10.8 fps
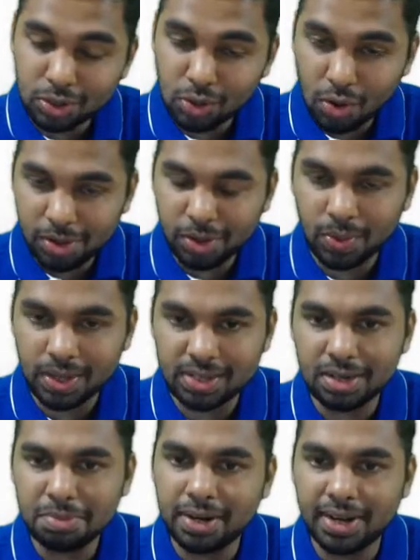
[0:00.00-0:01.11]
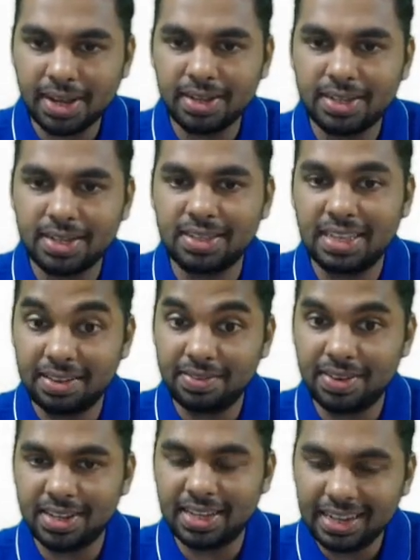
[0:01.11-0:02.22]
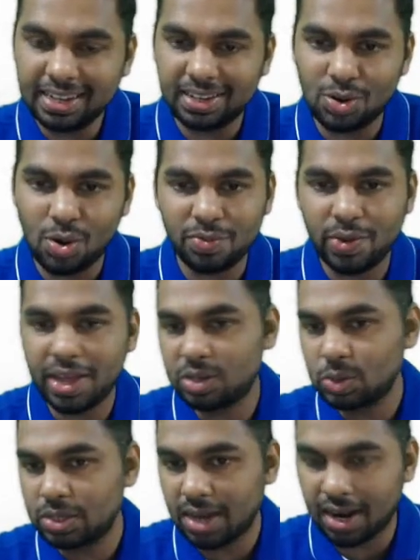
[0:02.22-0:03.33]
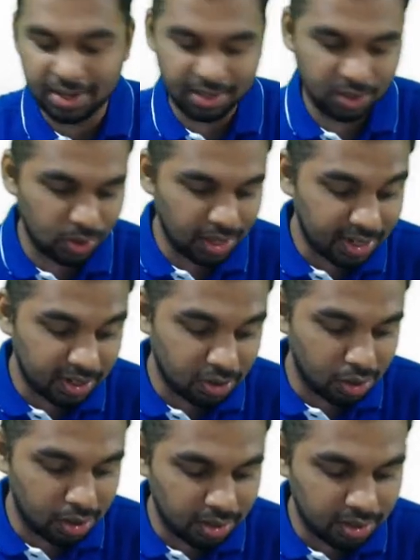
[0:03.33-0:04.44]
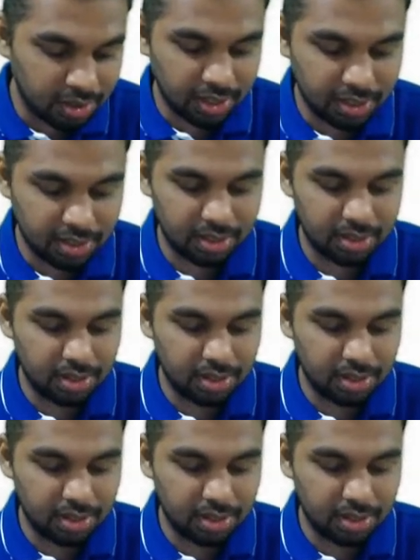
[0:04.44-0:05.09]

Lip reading: solve the question, but I'll just give a hint on where to start so that it will just